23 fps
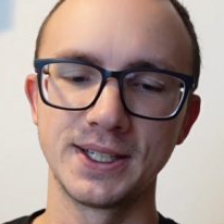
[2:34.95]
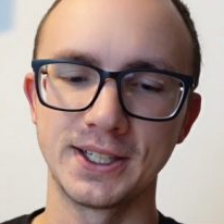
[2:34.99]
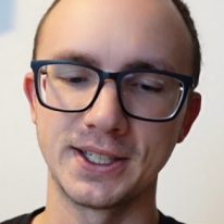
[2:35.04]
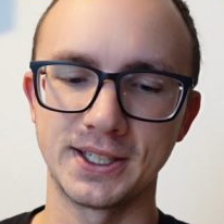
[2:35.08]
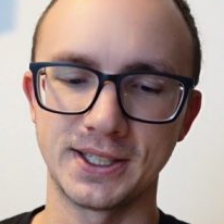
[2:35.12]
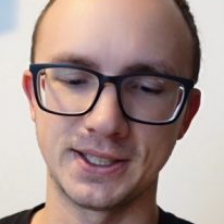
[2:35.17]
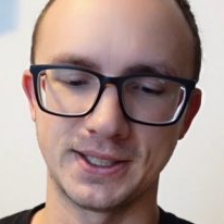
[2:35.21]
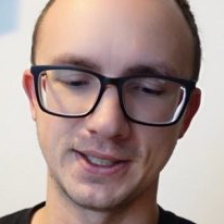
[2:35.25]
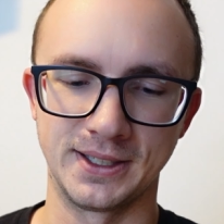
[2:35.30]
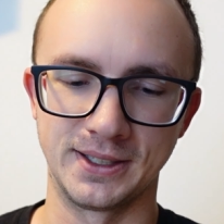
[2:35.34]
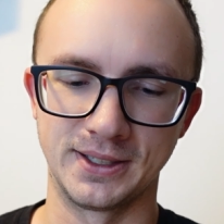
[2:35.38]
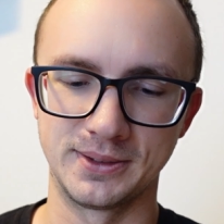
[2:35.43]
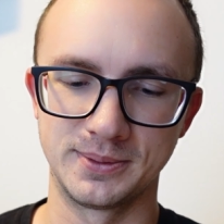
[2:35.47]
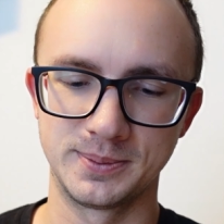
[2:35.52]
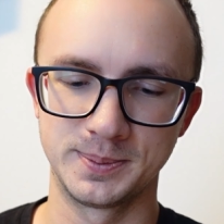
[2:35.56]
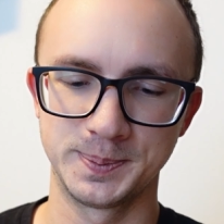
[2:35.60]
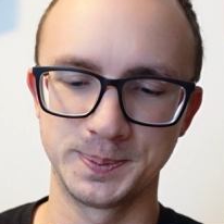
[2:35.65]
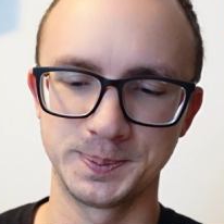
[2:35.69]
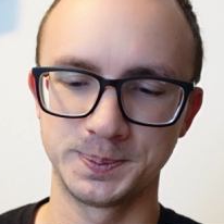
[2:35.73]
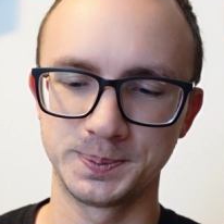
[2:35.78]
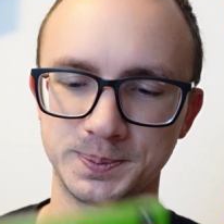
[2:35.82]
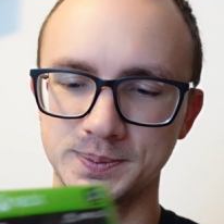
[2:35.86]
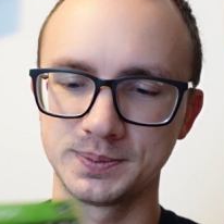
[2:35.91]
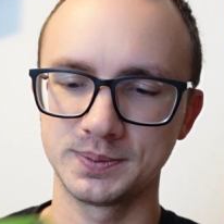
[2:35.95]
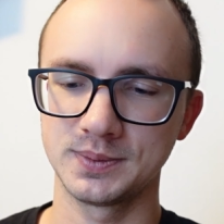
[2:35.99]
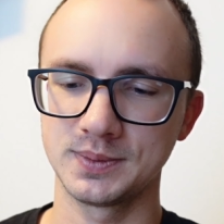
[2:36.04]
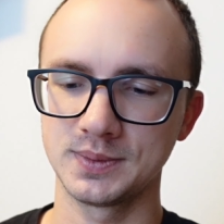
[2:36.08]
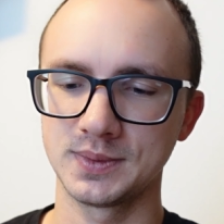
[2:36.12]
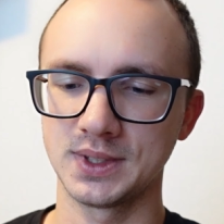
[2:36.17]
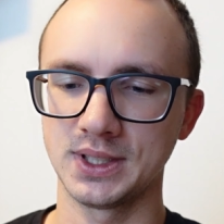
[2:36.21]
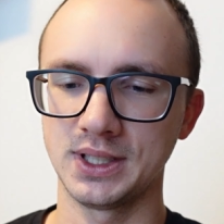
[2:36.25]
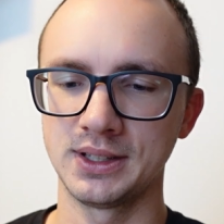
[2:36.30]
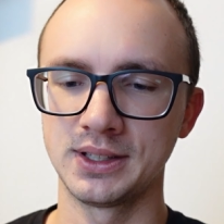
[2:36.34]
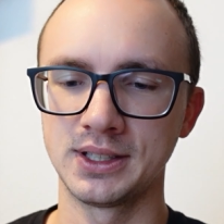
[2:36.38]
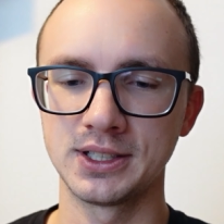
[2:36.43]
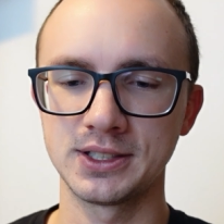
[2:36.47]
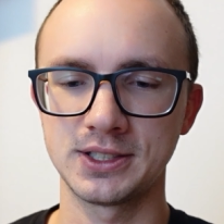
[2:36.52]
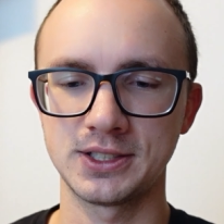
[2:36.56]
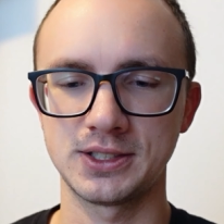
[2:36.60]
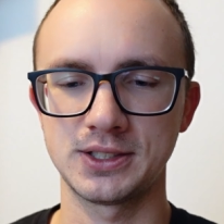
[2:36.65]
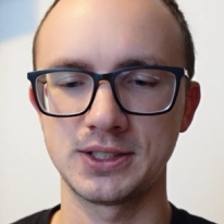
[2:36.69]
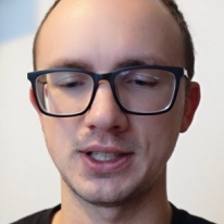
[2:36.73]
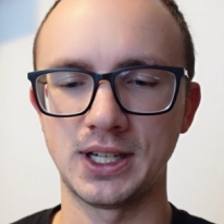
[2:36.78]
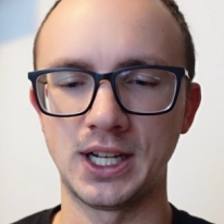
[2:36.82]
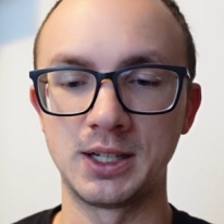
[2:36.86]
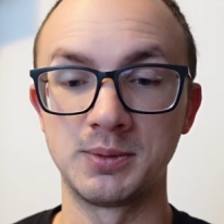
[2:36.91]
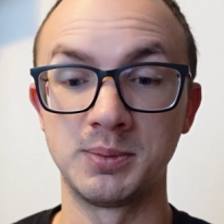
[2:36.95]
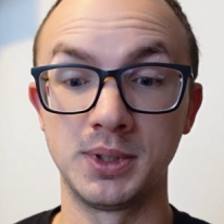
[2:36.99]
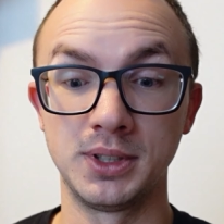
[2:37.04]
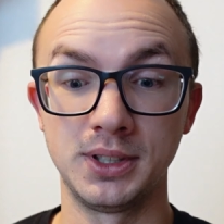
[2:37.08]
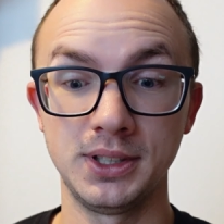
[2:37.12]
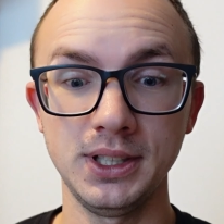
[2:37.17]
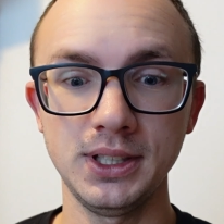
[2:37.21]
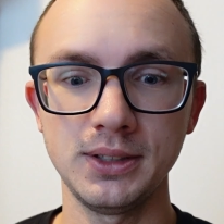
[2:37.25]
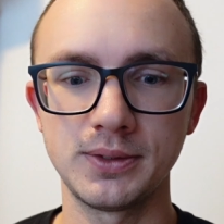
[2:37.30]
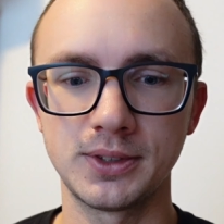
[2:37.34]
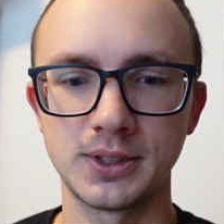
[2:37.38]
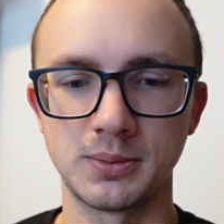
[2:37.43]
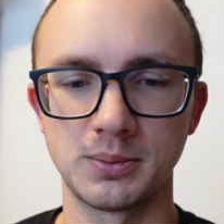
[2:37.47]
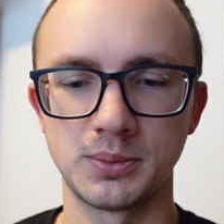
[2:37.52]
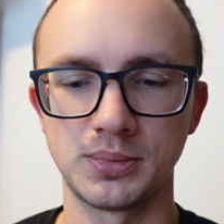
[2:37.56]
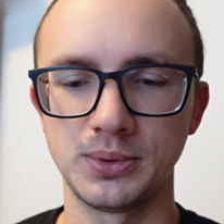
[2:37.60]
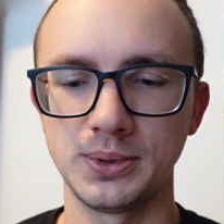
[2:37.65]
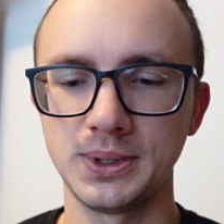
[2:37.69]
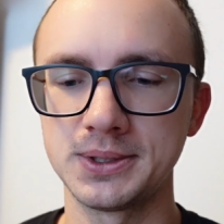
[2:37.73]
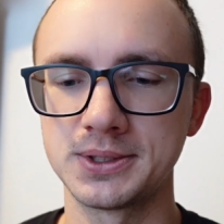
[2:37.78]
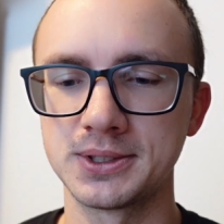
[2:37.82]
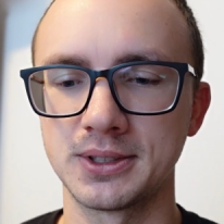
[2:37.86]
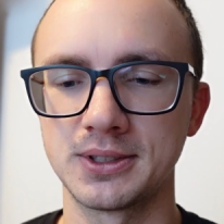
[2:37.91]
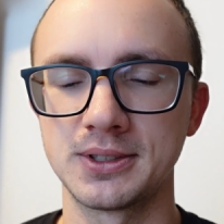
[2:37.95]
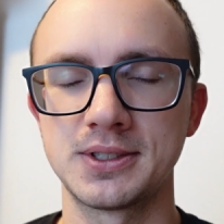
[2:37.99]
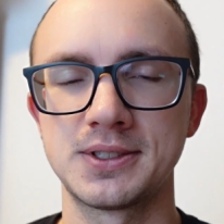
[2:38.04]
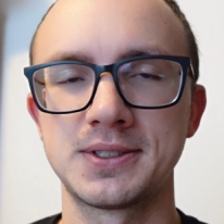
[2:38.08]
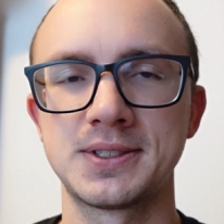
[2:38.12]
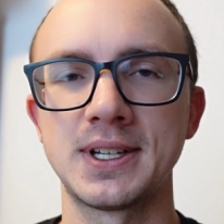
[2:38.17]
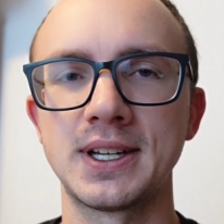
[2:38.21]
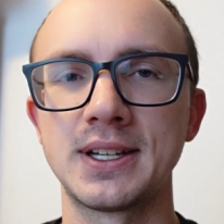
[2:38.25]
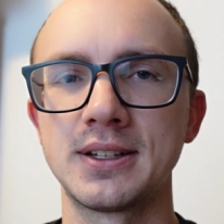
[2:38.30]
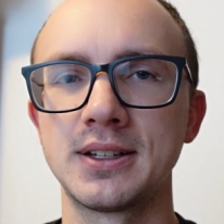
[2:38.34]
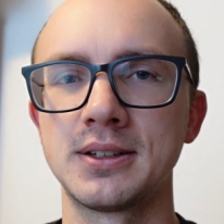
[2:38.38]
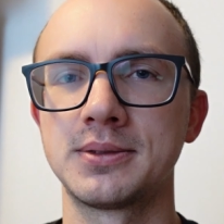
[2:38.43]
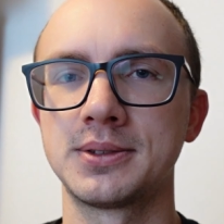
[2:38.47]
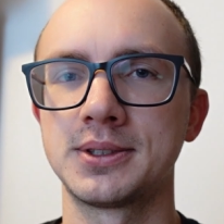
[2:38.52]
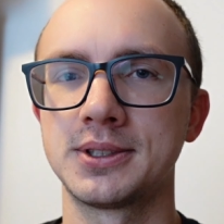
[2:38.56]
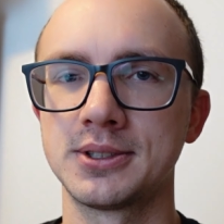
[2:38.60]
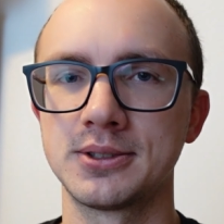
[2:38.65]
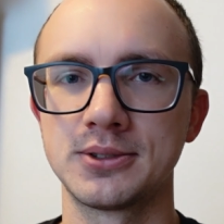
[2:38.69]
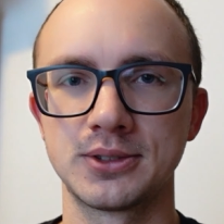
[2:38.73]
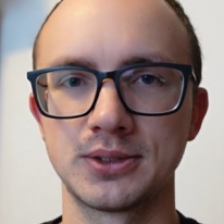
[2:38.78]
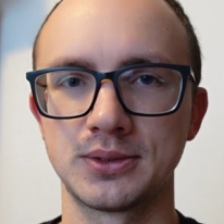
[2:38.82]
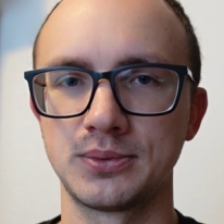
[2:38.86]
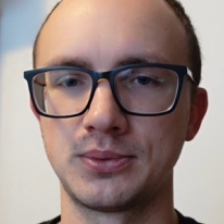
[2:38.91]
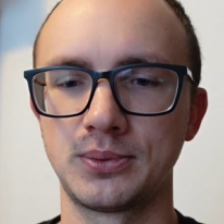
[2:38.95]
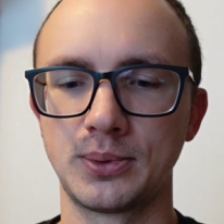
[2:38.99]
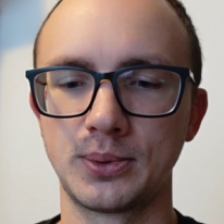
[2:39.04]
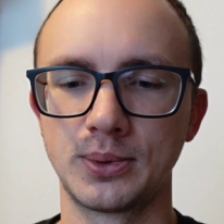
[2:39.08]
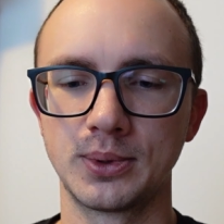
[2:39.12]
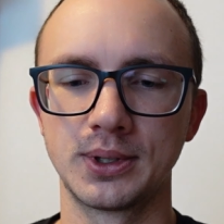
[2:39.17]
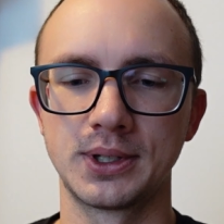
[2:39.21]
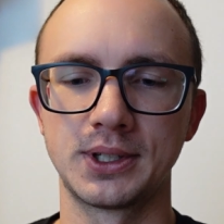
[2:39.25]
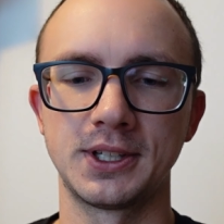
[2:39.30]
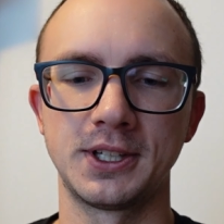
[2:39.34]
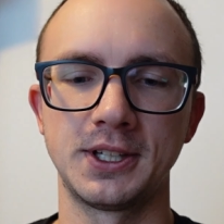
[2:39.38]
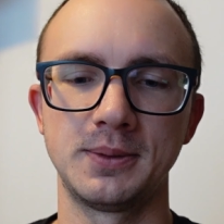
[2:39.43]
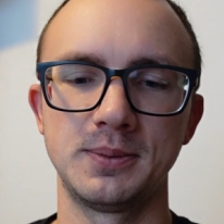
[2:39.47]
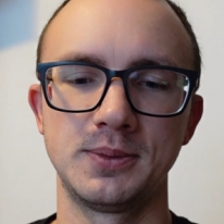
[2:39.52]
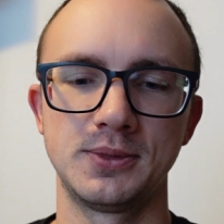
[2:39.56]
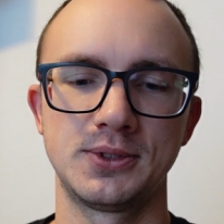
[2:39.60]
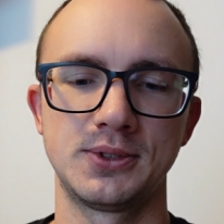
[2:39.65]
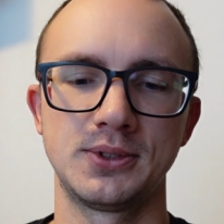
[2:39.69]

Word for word: Uh, this, I believe, completes our set of Gears of War games.